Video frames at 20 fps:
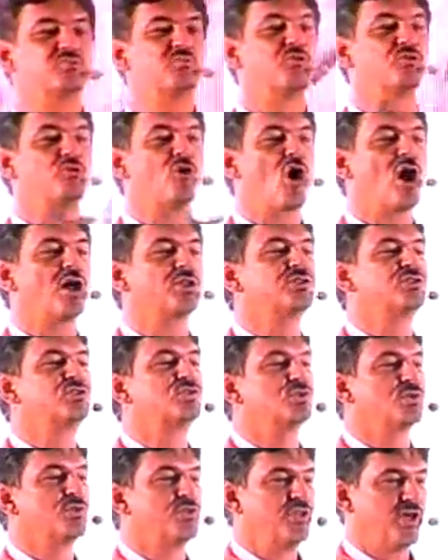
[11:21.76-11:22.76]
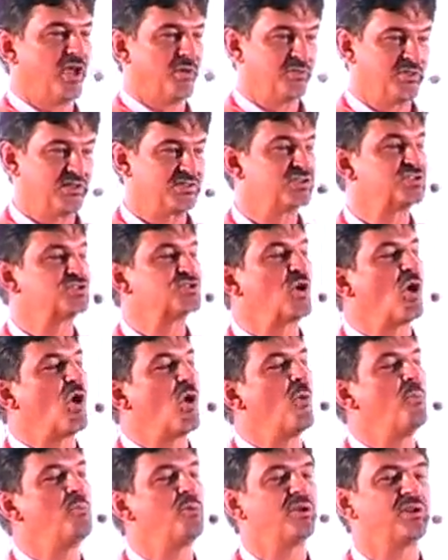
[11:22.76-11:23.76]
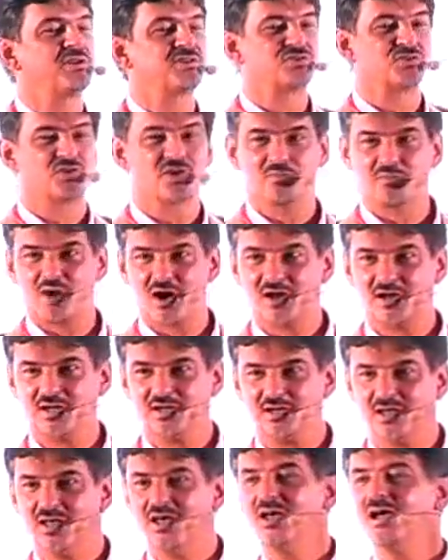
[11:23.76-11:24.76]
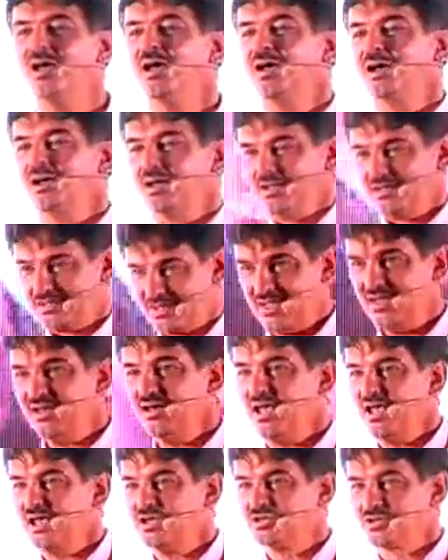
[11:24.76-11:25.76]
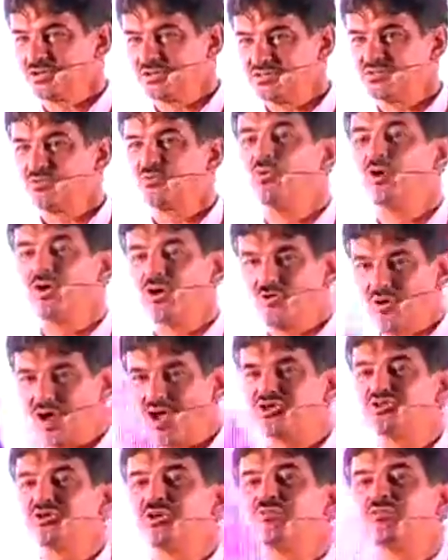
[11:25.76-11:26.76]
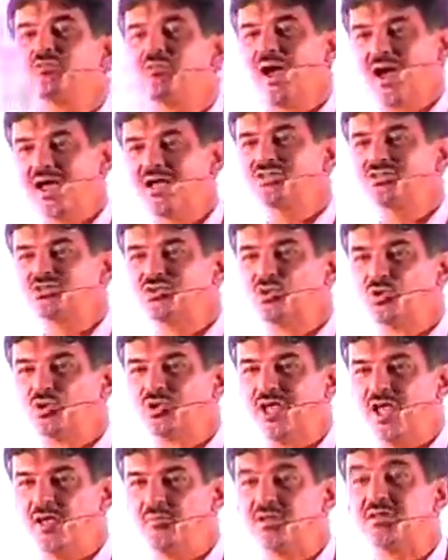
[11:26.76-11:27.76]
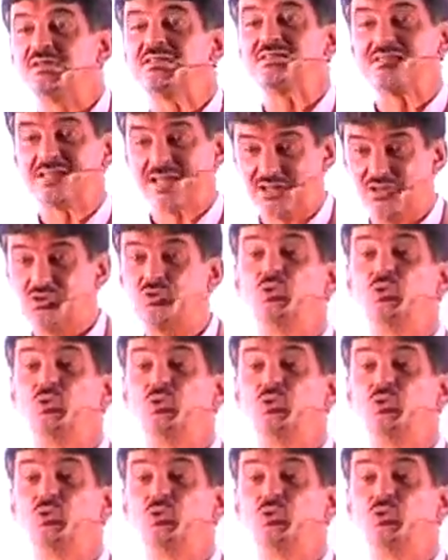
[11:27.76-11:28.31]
brought to them. This is openness to the market. Teenagers who are graduating from high school came and said